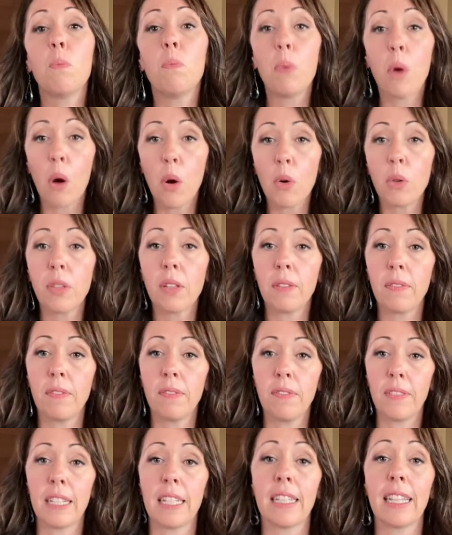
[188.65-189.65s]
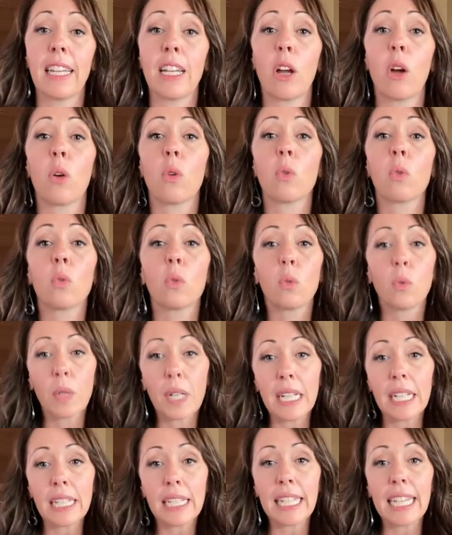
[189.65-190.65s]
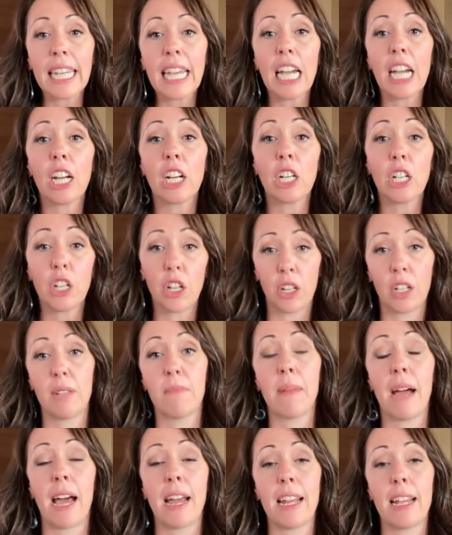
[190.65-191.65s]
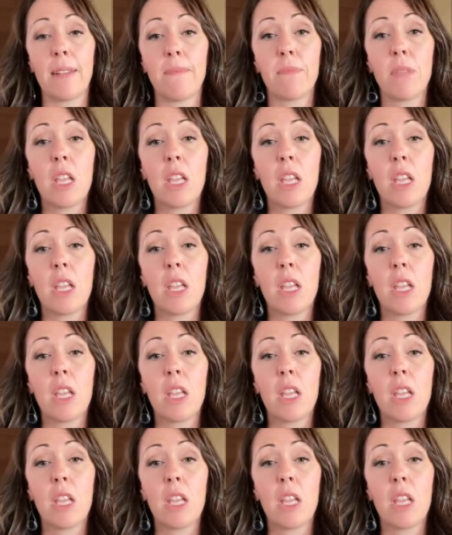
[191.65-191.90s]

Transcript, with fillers: both feeling really good about it.